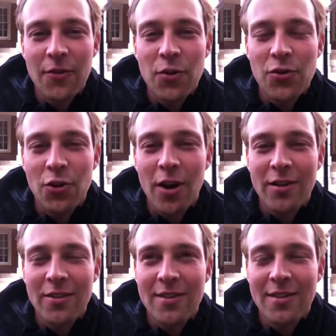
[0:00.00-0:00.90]
if you're
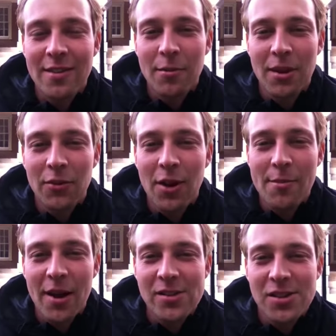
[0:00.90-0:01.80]
drawn to this at some level,
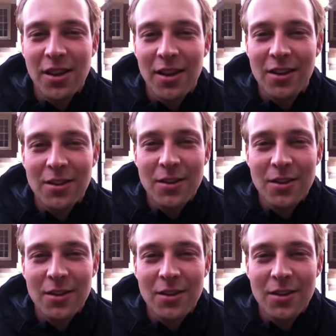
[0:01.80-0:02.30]
I imagine like